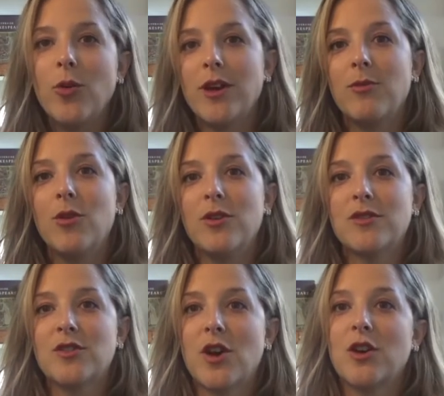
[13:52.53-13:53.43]
we will
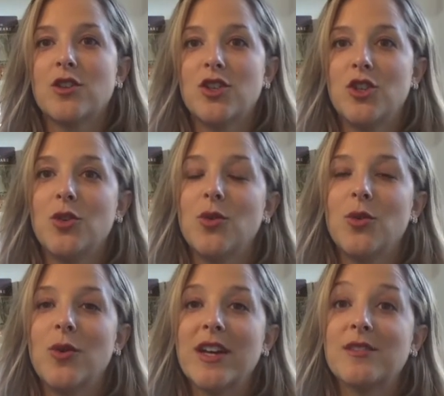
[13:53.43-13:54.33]
start
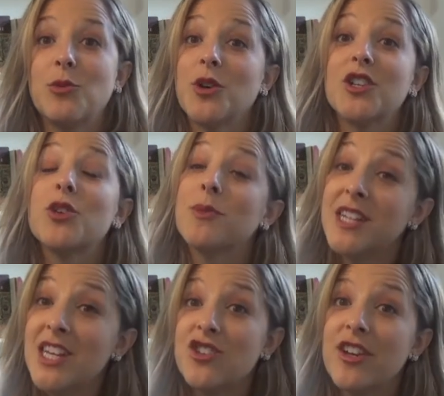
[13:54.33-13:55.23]
to explore
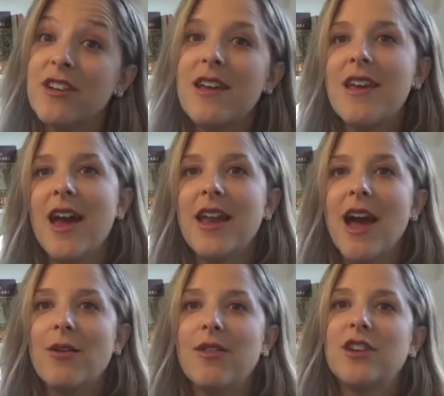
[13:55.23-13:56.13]
interpretation and
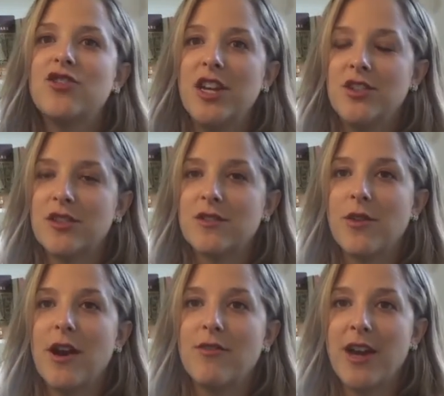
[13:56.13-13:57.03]
how that changes for
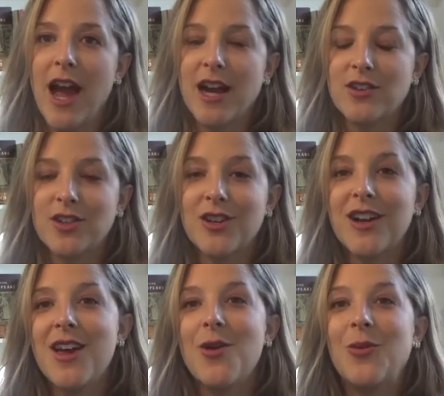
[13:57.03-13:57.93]
every actor.
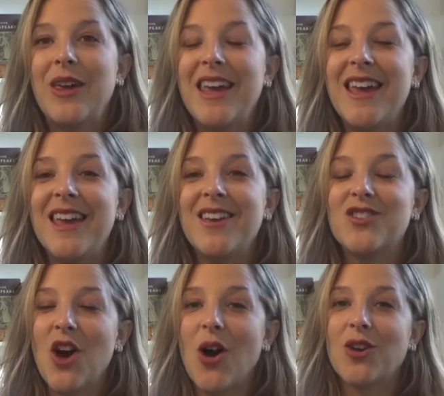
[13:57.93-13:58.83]
We talked